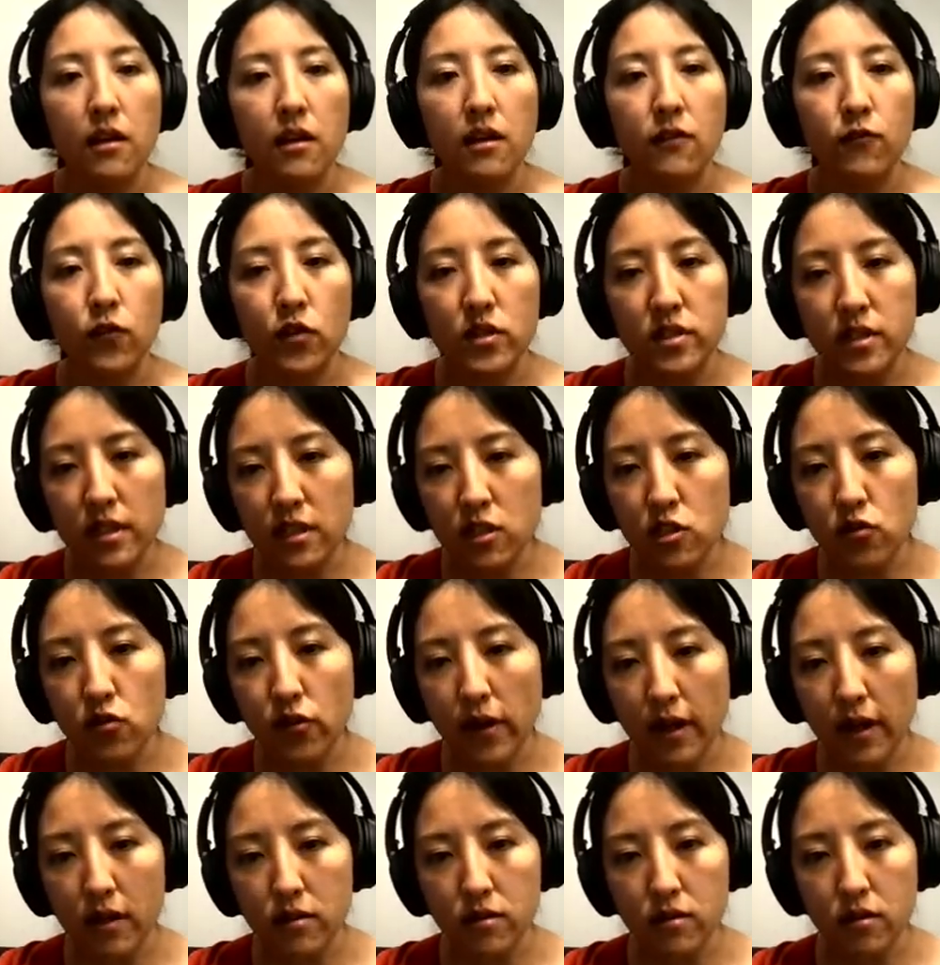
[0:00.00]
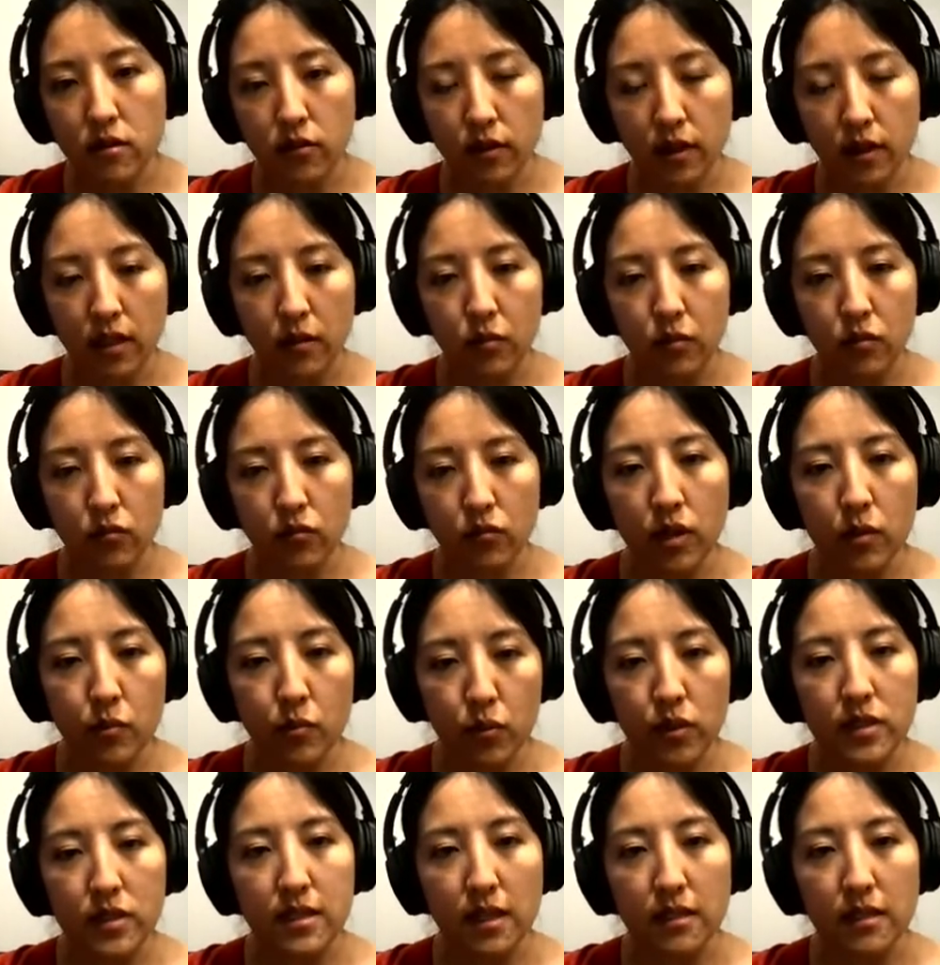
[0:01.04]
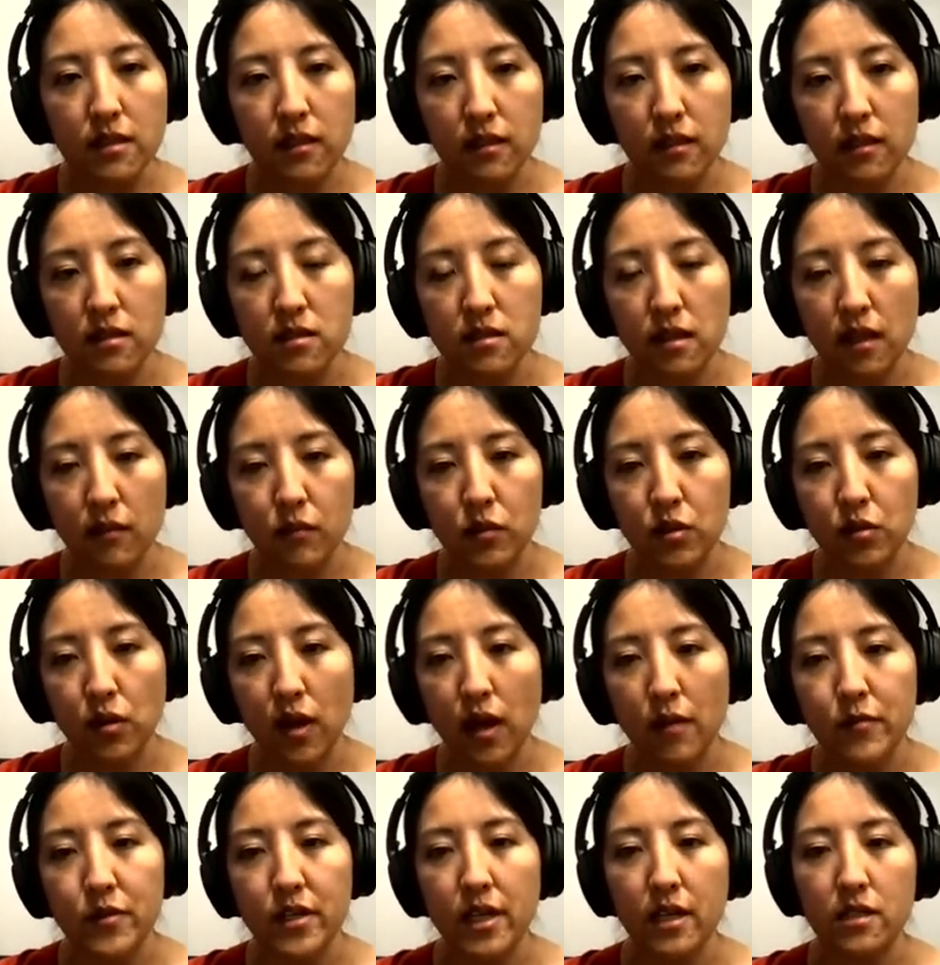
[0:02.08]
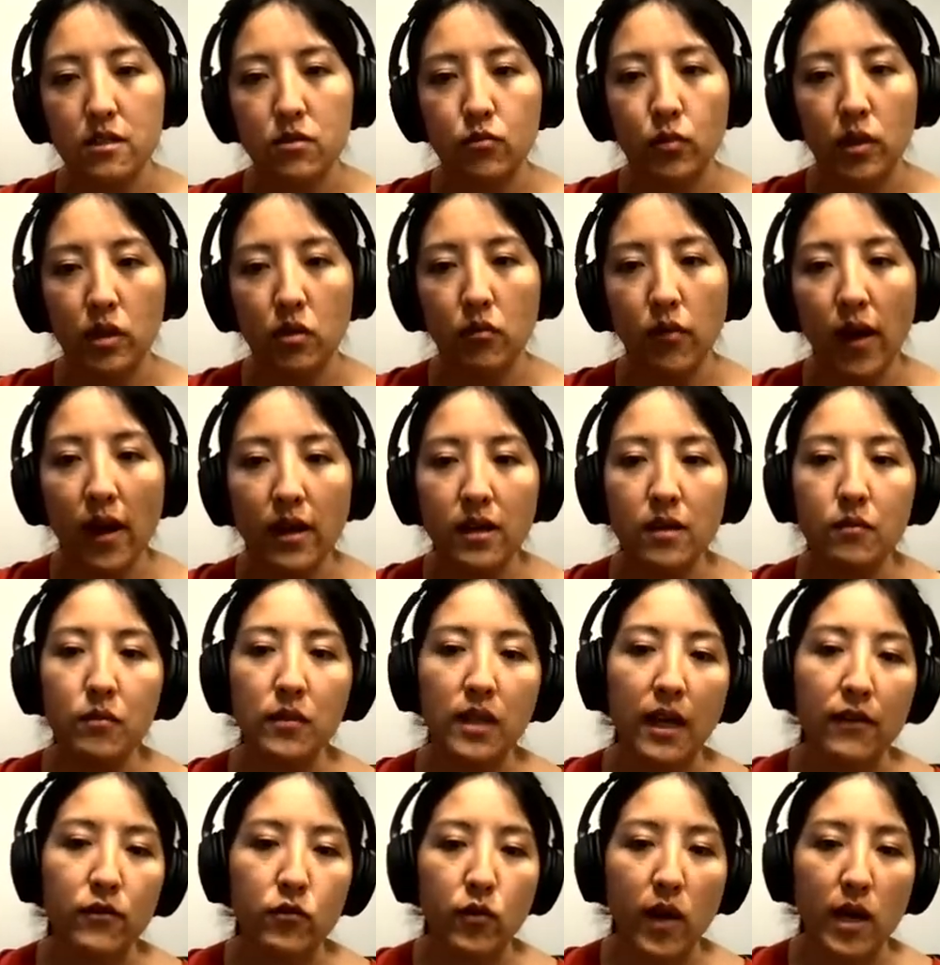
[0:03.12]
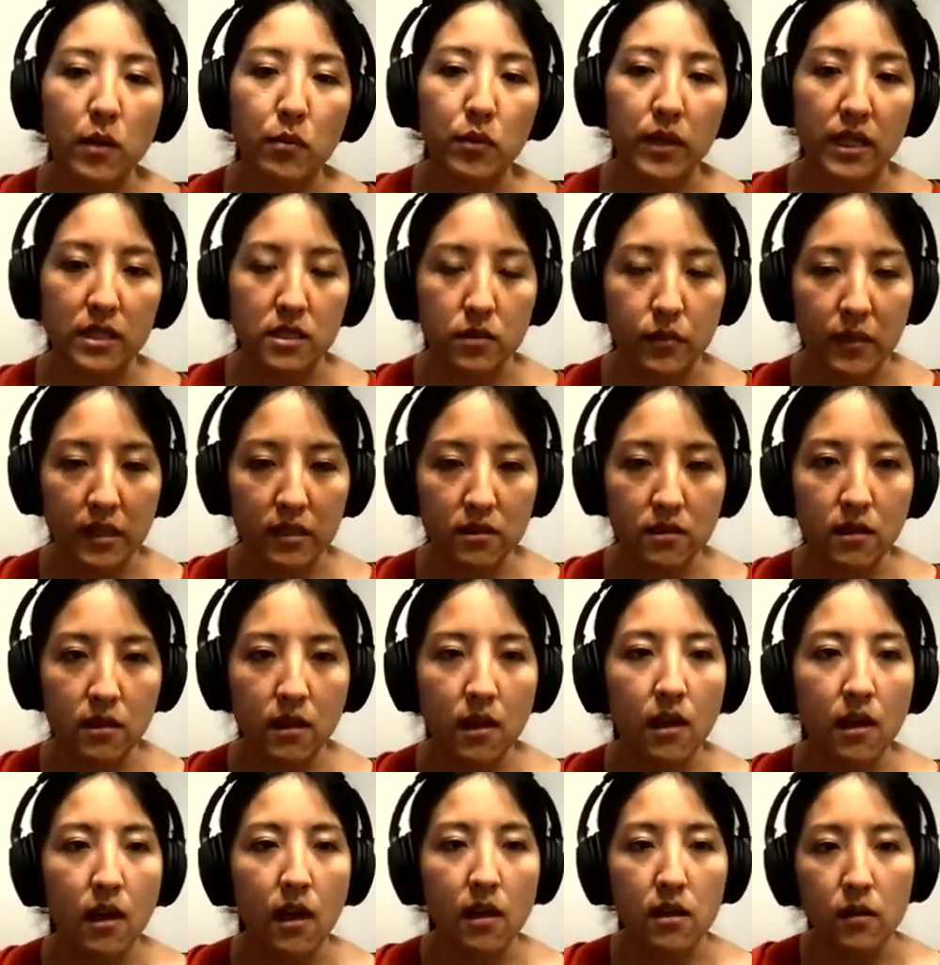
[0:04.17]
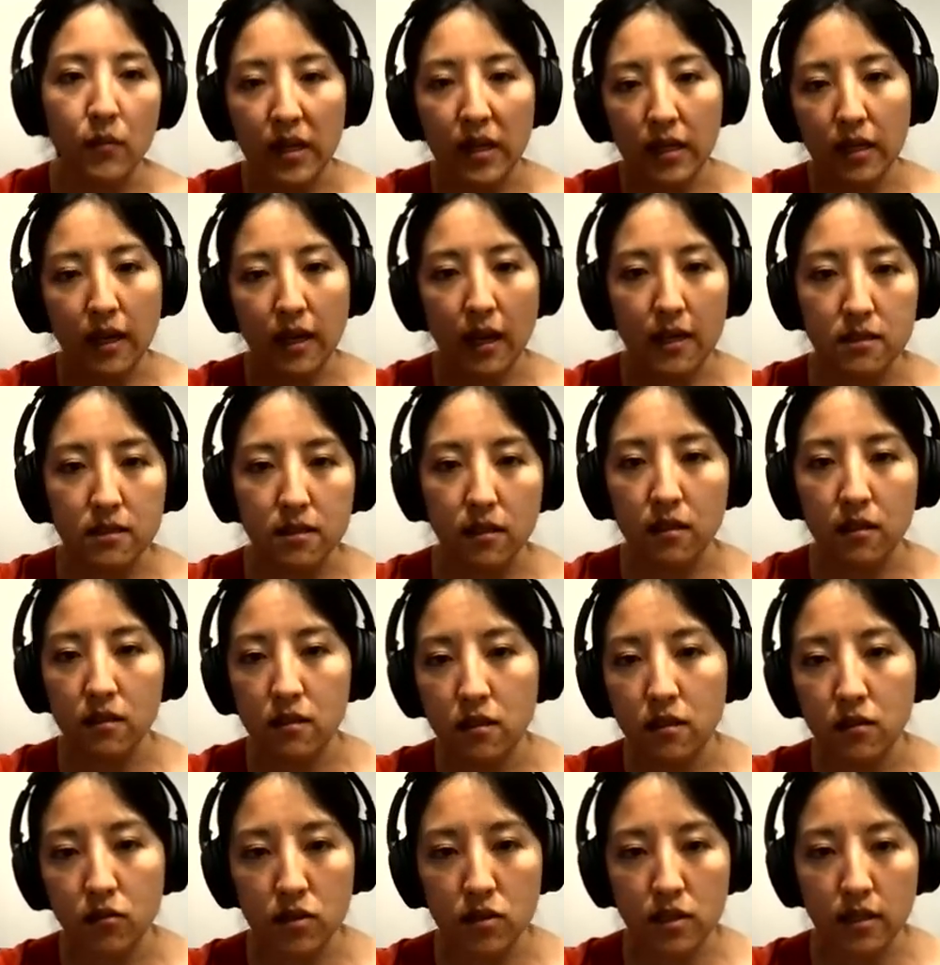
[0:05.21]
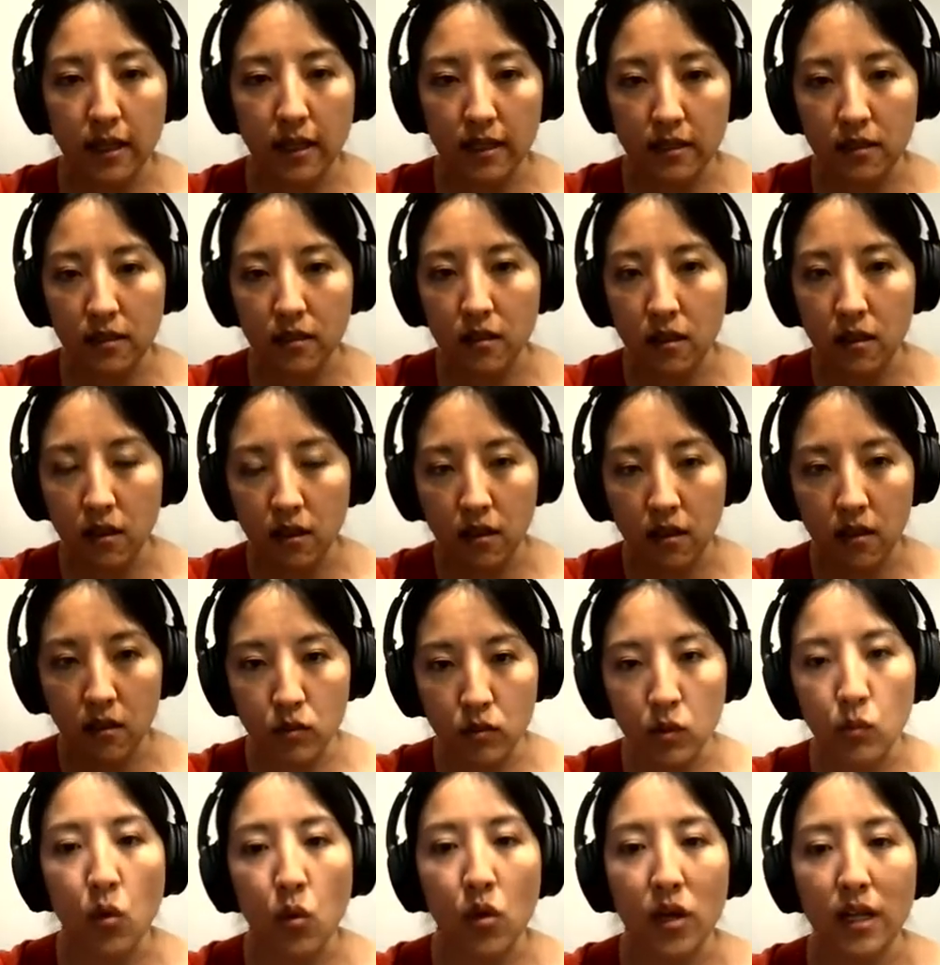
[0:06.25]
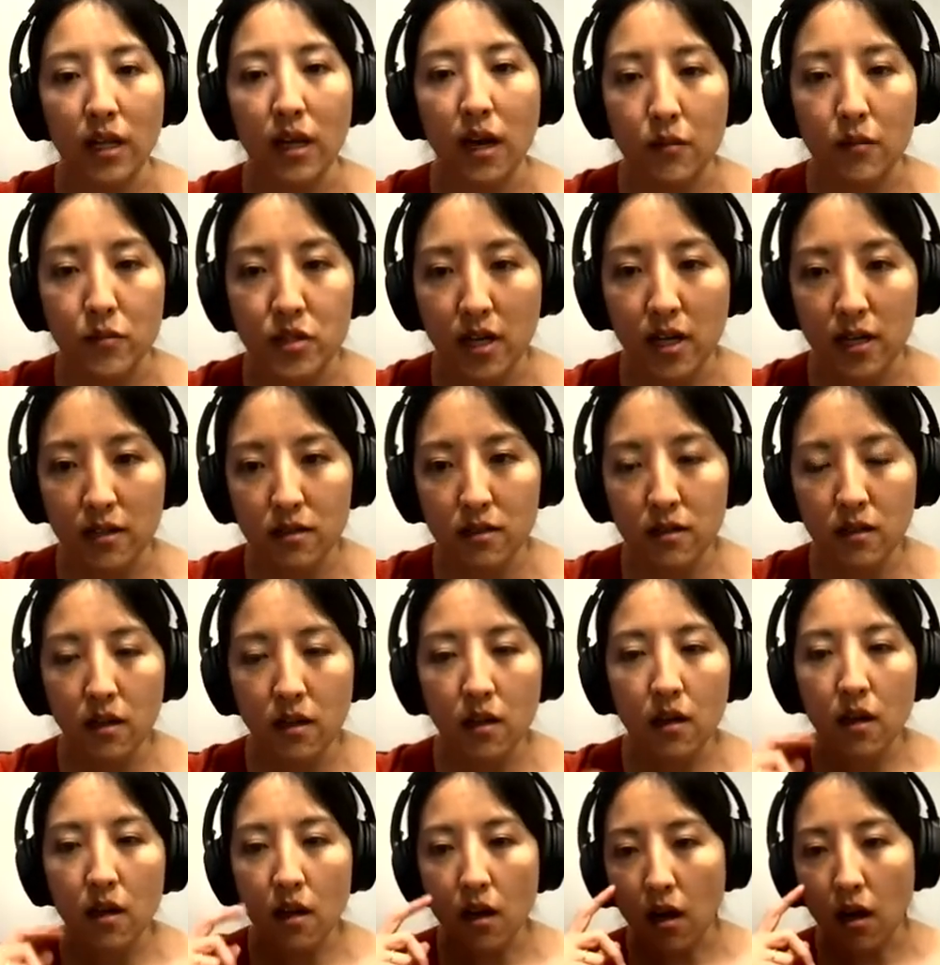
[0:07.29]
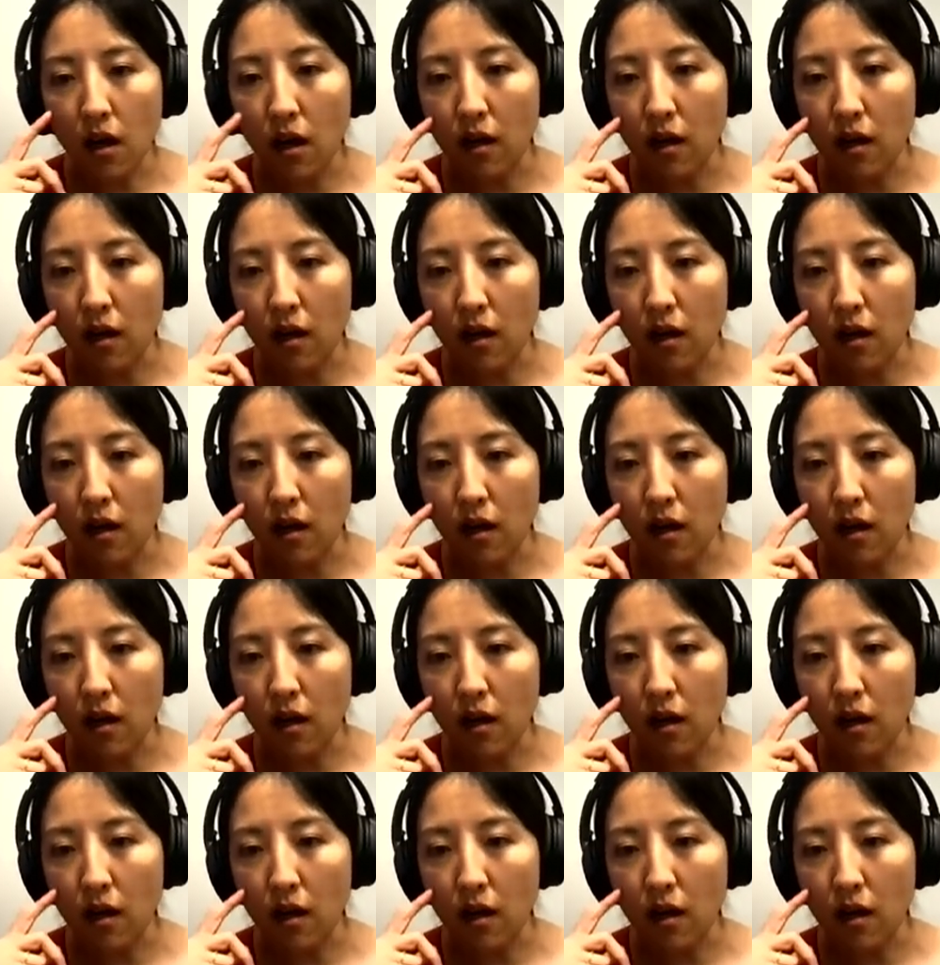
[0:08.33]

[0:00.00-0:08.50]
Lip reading: And then for 6 trials, he'll keep representing these same two objects with random left-right placements. And the monkey has to continue selecting the rewarding object.